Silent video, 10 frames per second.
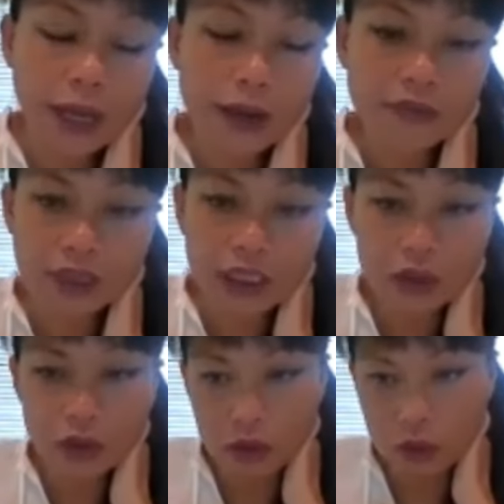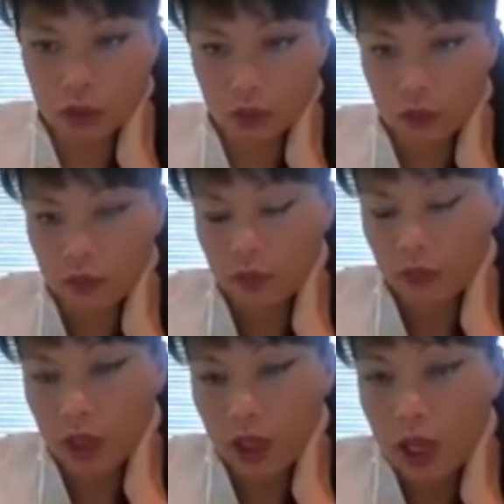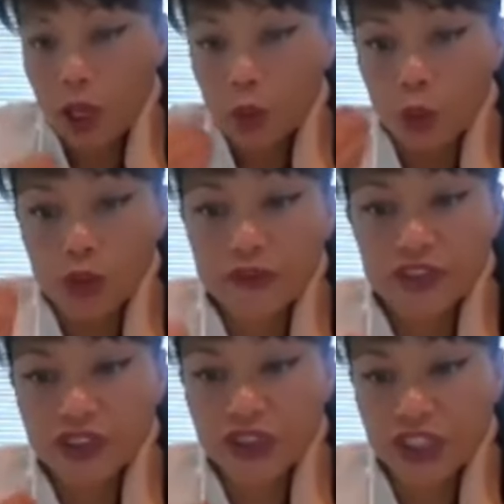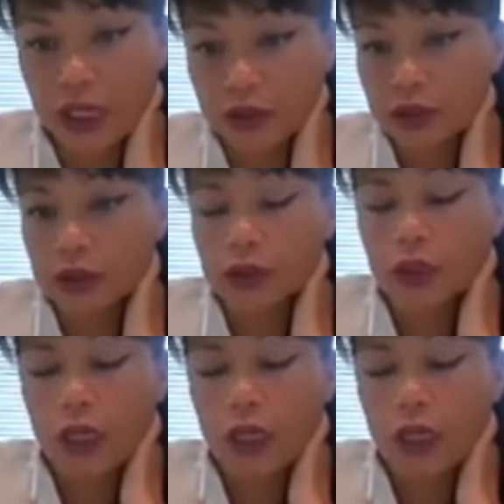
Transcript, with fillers: have in you with Sedna's